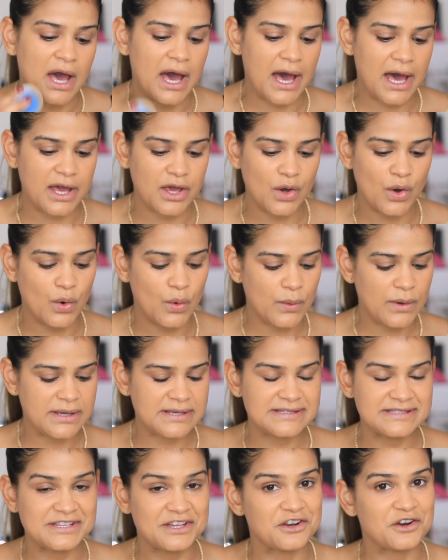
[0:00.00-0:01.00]
I
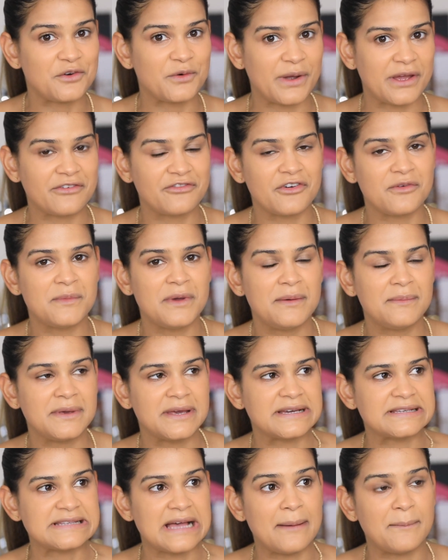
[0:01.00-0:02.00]
always steer away from it
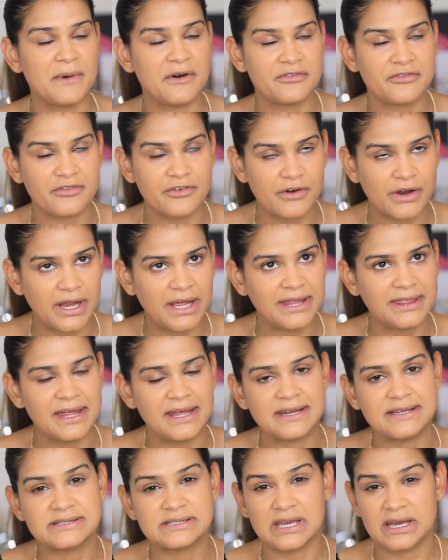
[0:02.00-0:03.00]
because I'm afraid
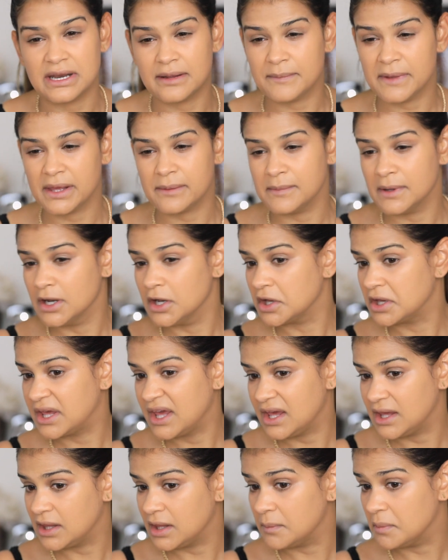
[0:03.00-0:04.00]
that it's going to make me look
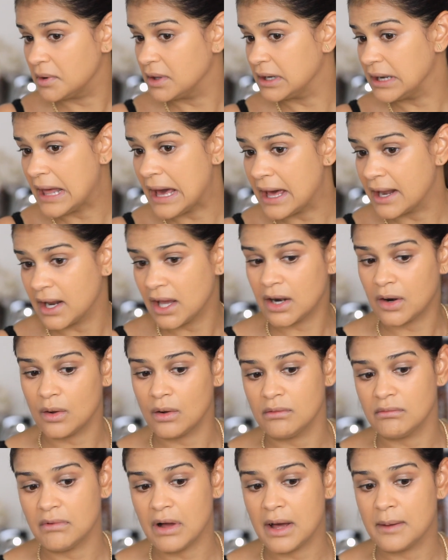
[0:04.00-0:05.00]
cakey, but not at
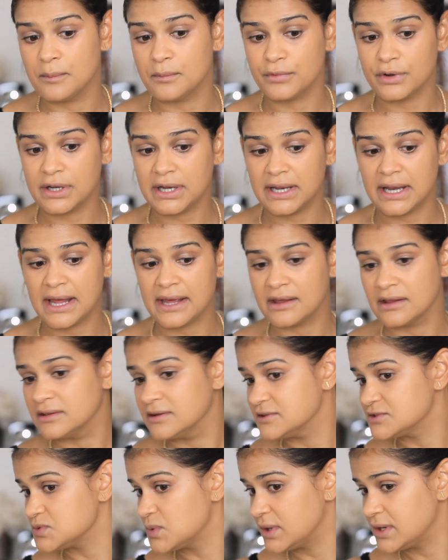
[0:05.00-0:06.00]
all. I'm really liking
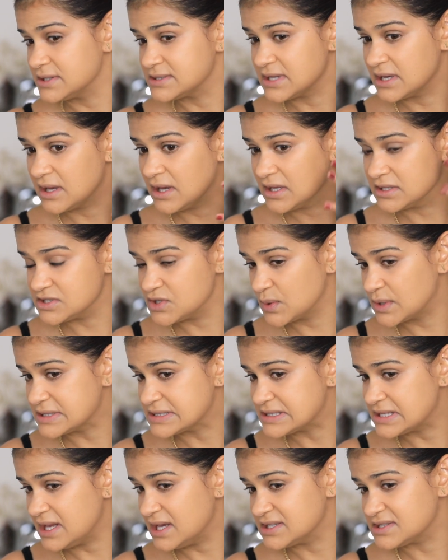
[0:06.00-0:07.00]
this one. As you can
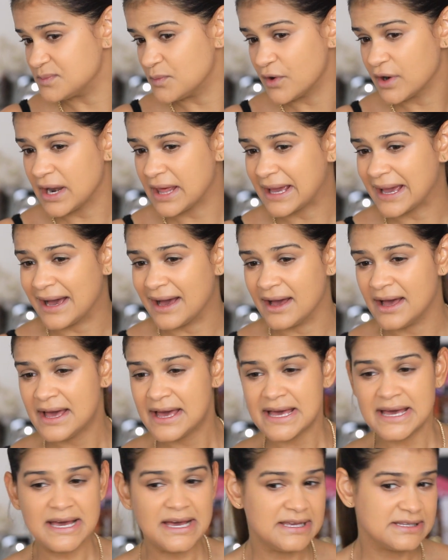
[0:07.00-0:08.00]
see, it's more like a
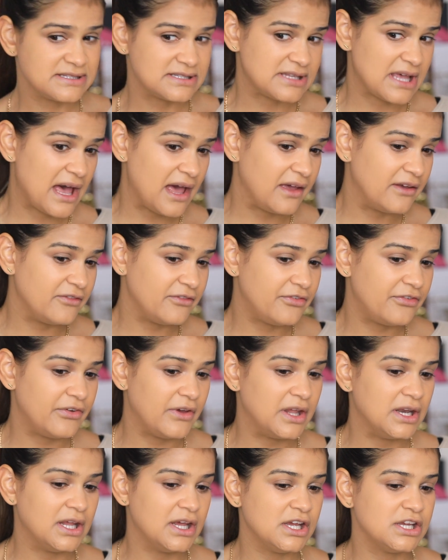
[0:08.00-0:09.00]
satin
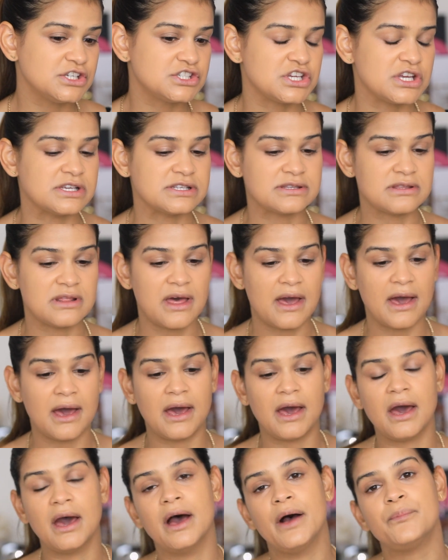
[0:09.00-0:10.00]
finish. It's
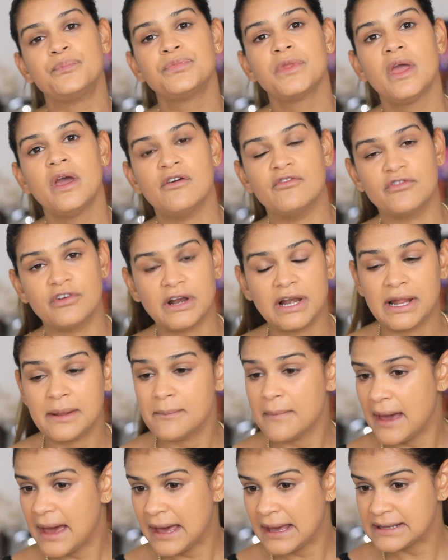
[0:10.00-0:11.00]
not really
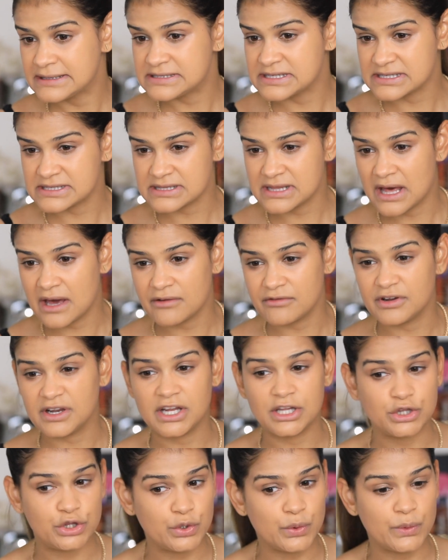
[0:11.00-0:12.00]
matte. It's not
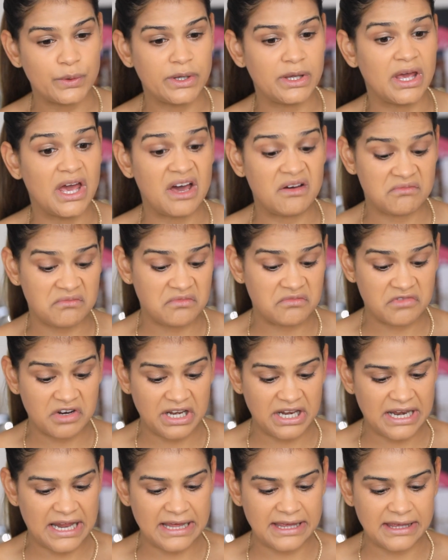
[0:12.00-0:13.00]
really dewy. I'm
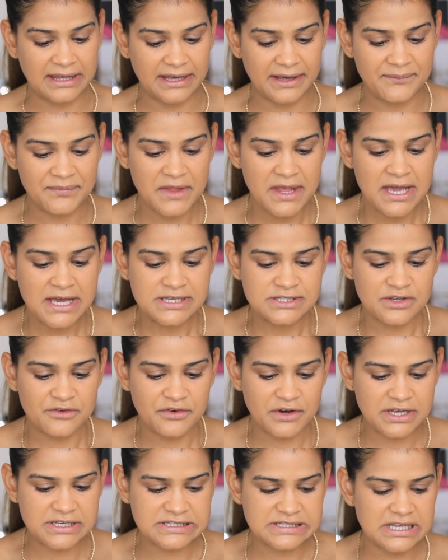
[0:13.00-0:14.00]
really liking it. So
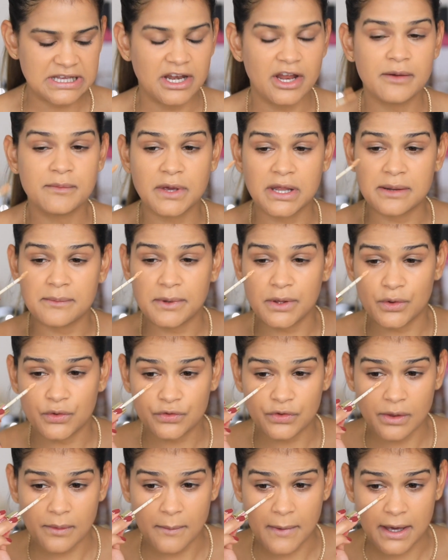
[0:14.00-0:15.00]
for concealer, I'm going to be
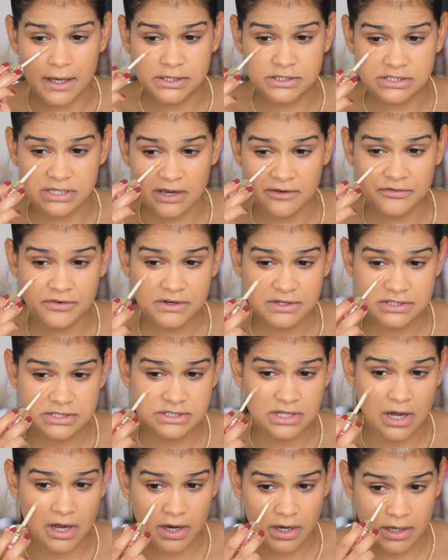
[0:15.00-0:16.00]
using my Jeffree
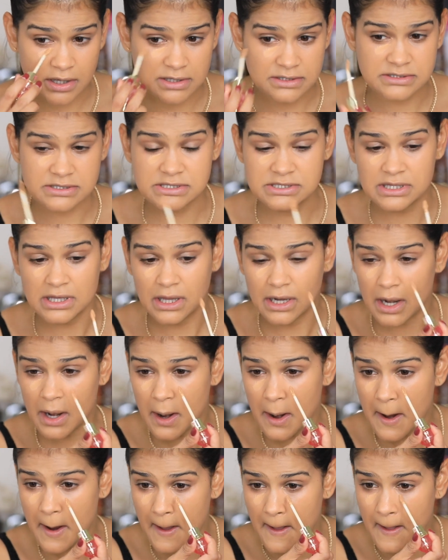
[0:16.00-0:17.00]
Star
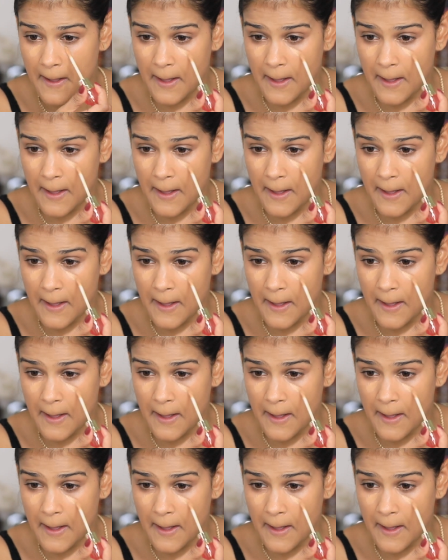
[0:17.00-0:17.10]
concealer.